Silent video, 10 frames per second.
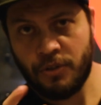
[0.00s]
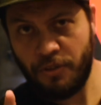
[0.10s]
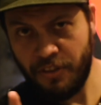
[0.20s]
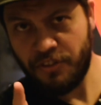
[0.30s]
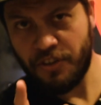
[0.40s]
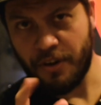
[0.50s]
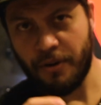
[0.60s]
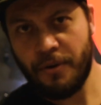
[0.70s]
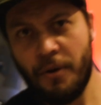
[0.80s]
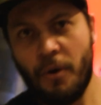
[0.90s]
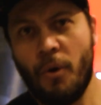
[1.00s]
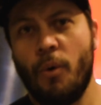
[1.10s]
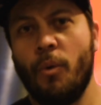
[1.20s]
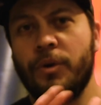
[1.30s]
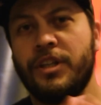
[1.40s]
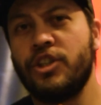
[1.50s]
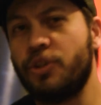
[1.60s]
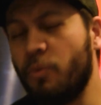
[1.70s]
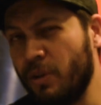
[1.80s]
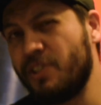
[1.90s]
So this year, we need
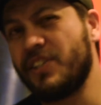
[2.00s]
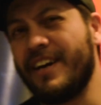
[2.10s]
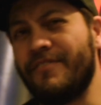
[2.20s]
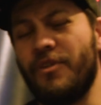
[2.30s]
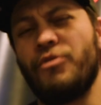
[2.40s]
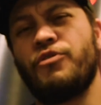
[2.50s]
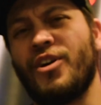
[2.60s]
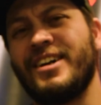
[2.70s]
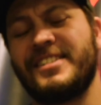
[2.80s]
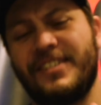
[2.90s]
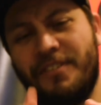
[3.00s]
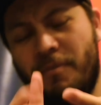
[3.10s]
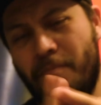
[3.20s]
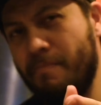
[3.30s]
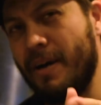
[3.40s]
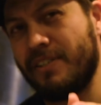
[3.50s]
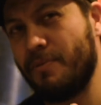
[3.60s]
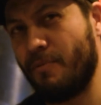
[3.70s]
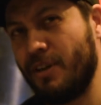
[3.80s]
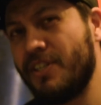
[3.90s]
you to once again vote for us,
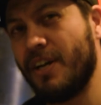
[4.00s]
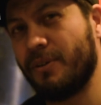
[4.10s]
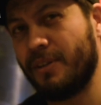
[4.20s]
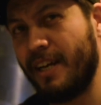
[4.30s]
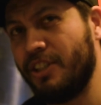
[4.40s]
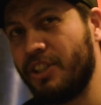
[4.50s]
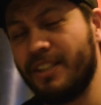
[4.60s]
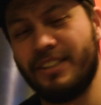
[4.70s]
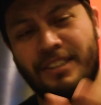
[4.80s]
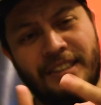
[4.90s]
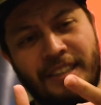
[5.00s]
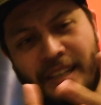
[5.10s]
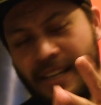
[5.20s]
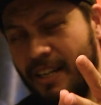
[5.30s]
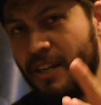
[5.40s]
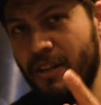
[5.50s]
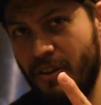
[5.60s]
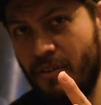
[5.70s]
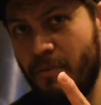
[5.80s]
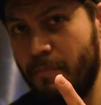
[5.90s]
Best Retailer in Asia,
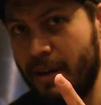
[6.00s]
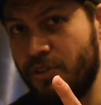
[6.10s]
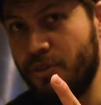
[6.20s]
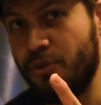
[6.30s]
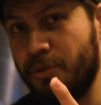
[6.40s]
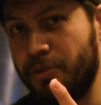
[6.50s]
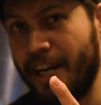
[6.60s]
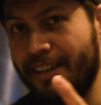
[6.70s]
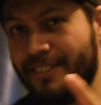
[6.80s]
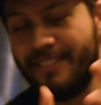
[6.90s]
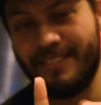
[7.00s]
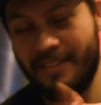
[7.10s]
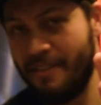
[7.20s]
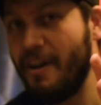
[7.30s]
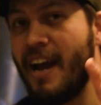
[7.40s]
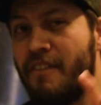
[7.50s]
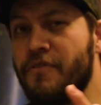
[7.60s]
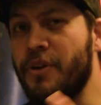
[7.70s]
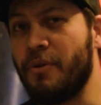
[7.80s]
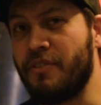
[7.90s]
Best YouTube Channel,
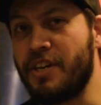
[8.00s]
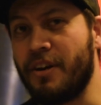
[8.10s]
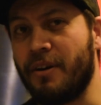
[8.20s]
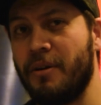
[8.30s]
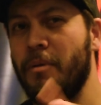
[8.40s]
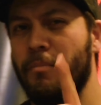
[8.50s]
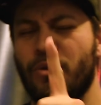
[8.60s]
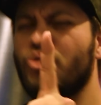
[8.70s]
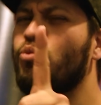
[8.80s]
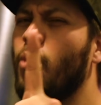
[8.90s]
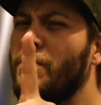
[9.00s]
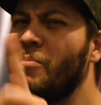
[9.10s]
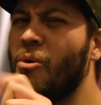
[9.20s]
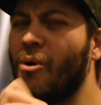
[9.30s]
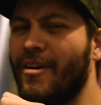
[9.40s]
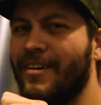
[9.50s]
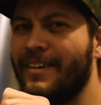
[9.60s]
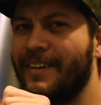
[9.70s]
and Video of the Year. But there's one more.